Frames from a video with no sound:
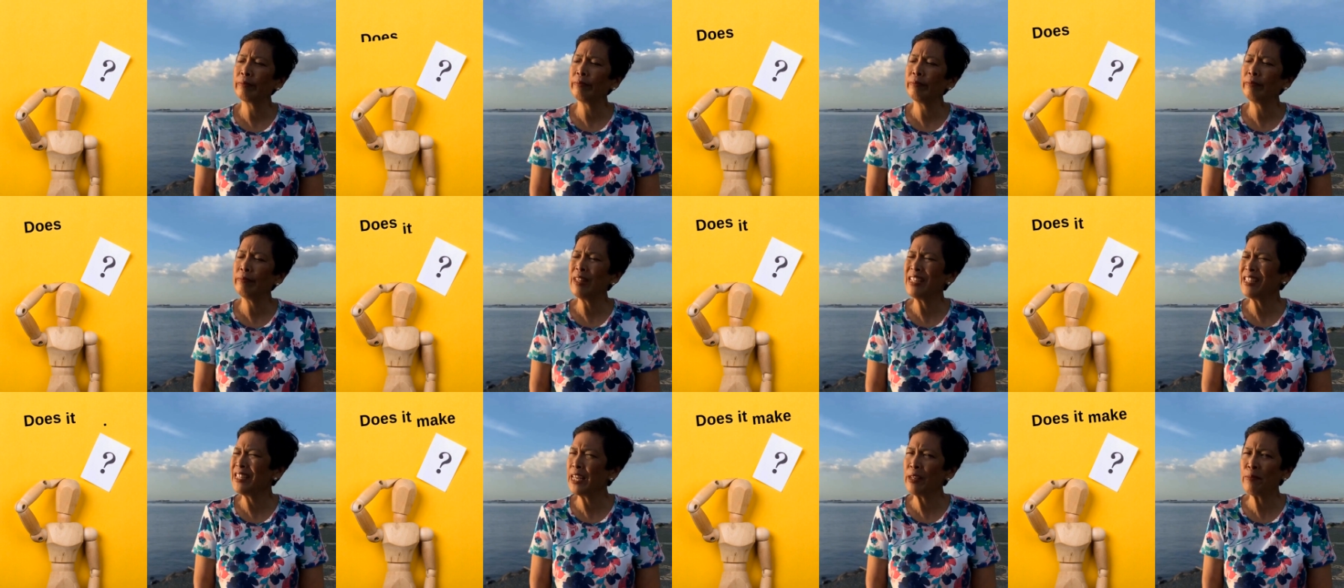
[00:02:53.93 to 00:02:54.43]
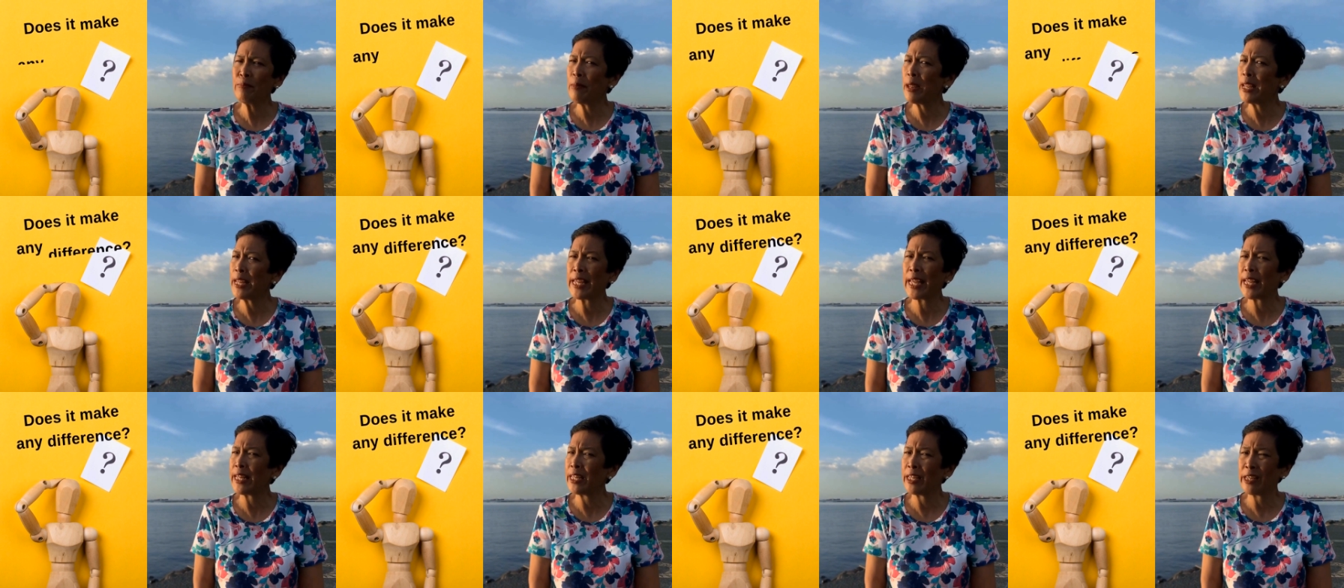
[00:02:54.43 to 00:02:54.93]
does it
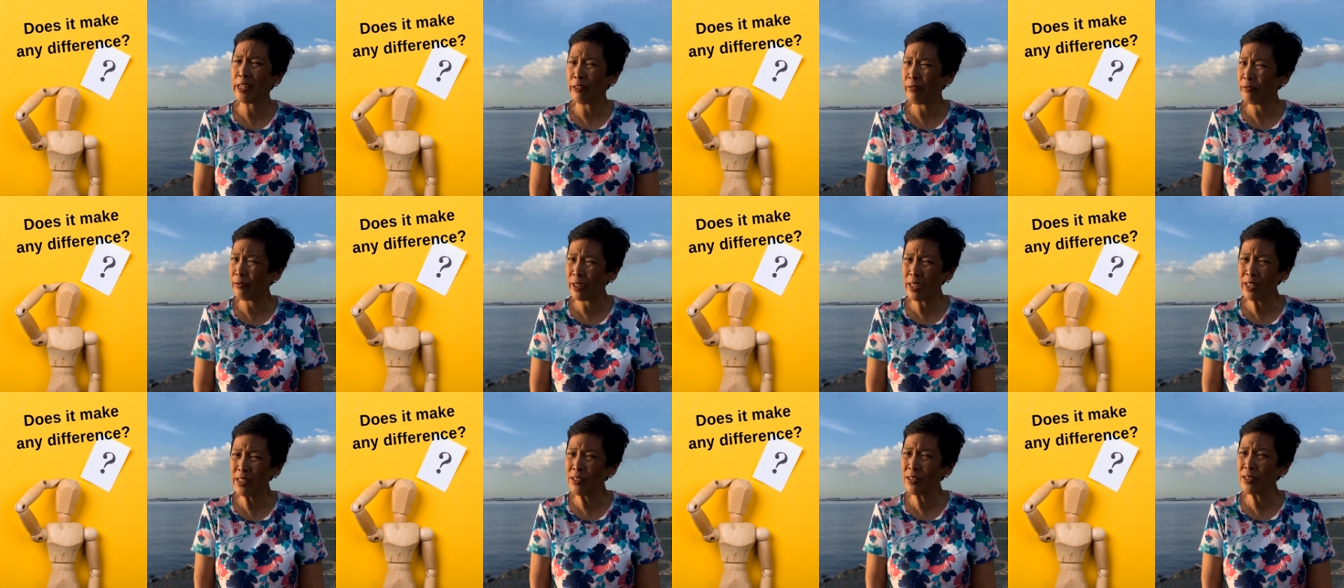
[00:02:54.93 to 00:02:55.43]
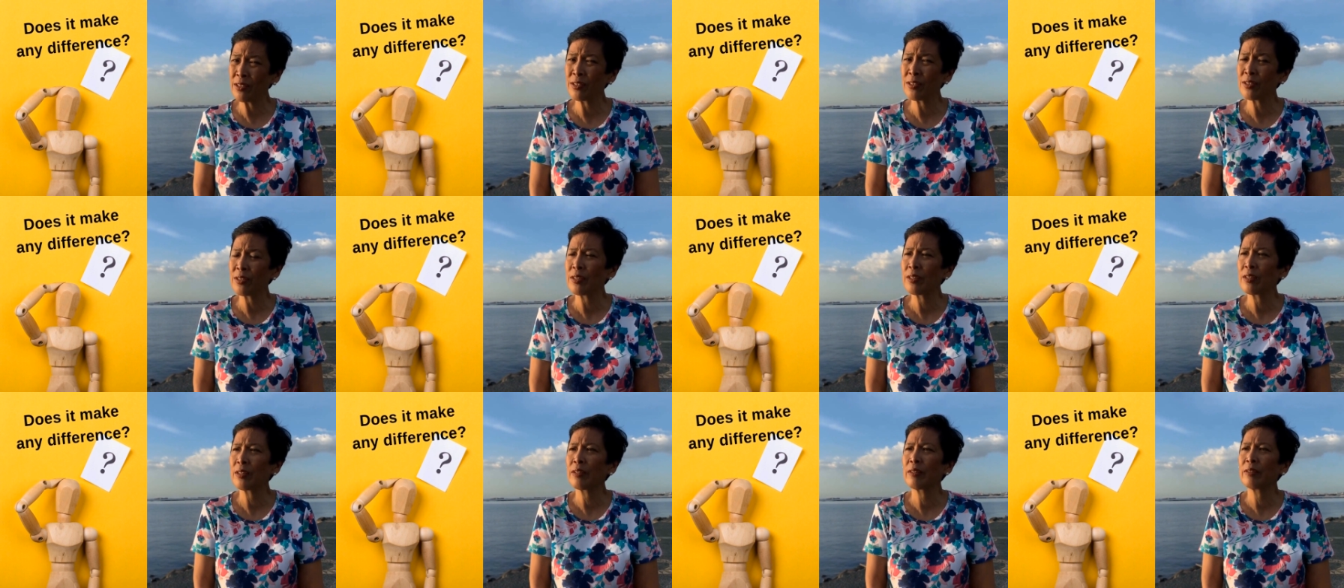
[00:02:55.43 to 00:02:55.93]
make any difference?
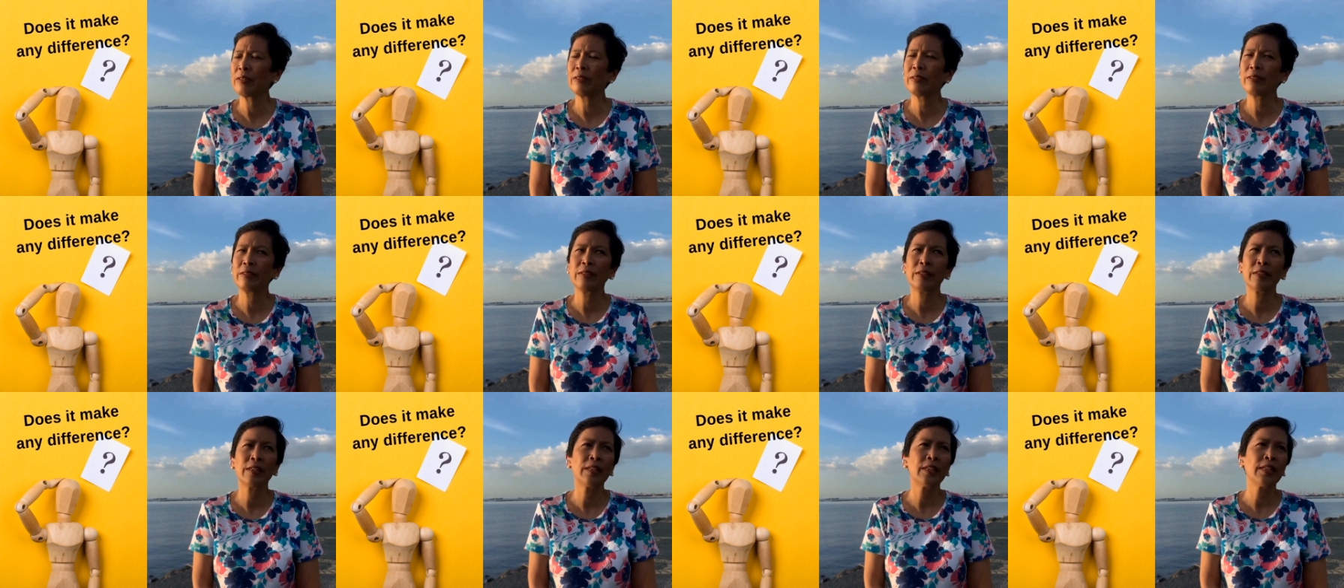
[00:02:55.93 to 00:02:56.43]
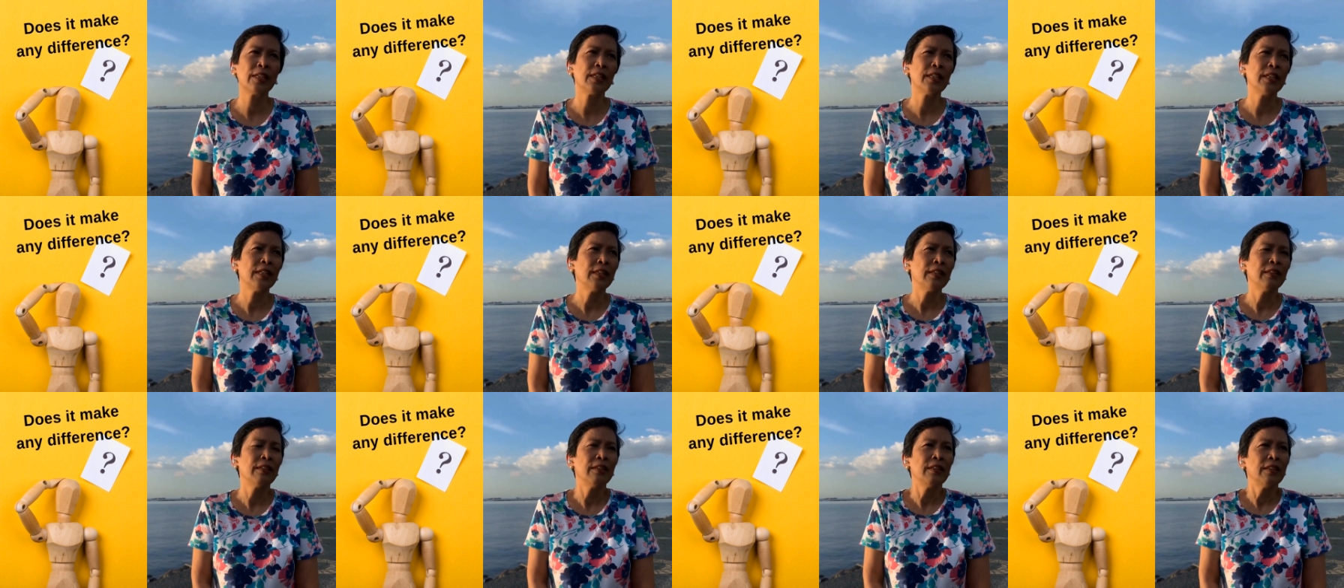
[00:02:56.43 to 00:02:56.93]

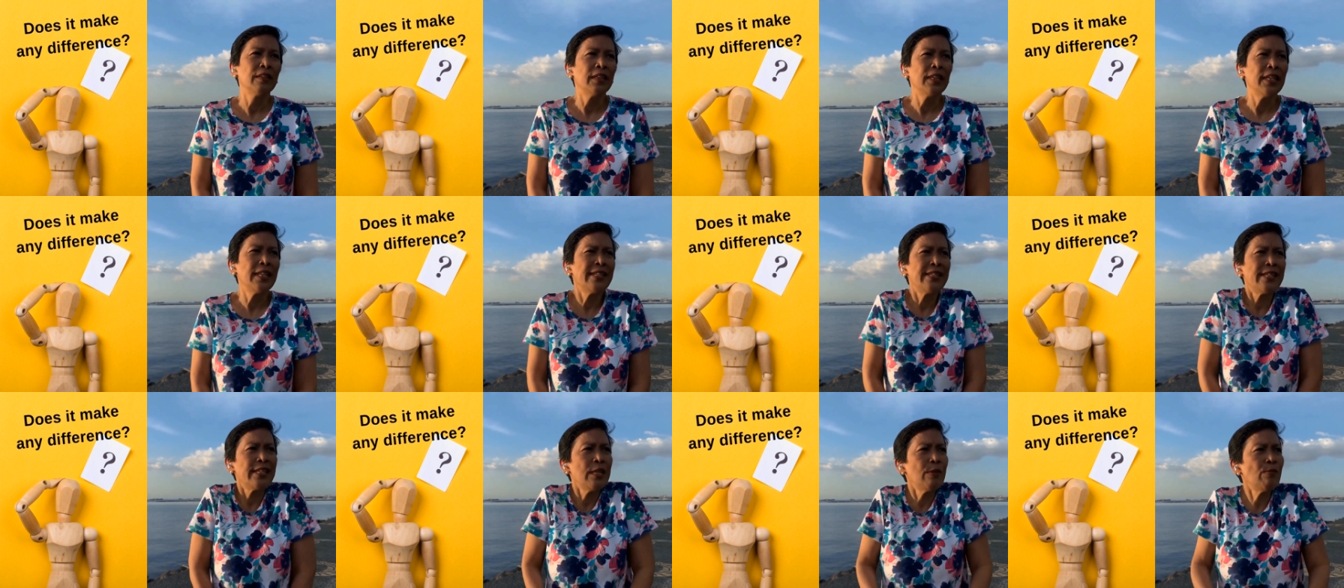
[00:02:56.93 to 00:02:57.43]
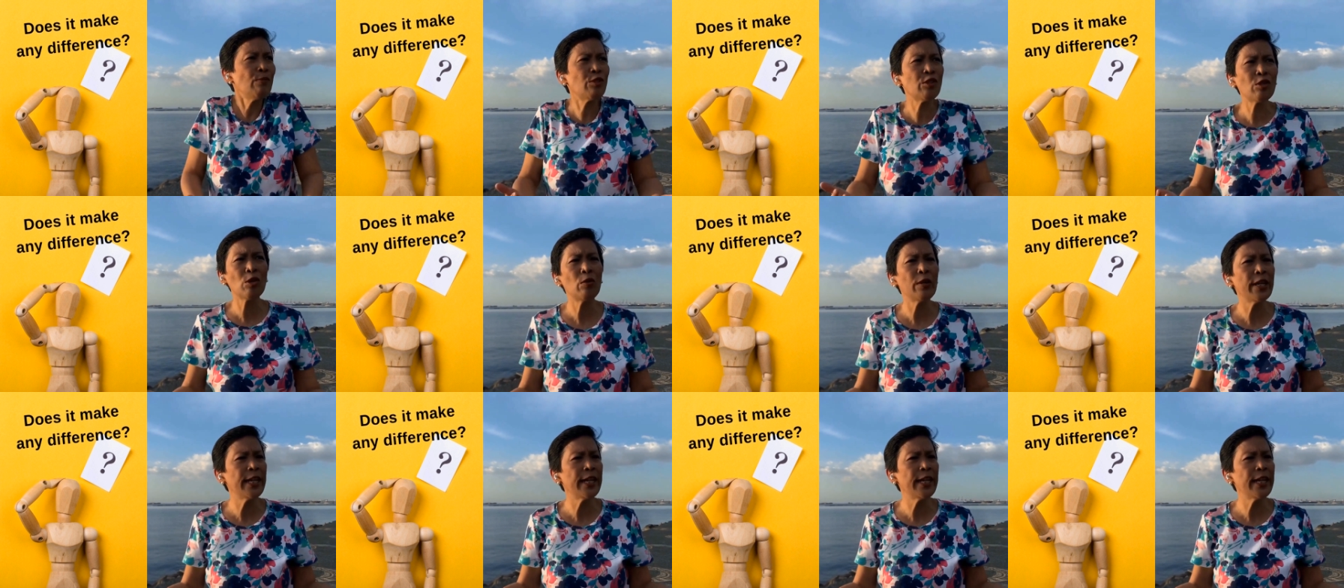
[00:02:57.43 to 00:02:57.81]
It seems so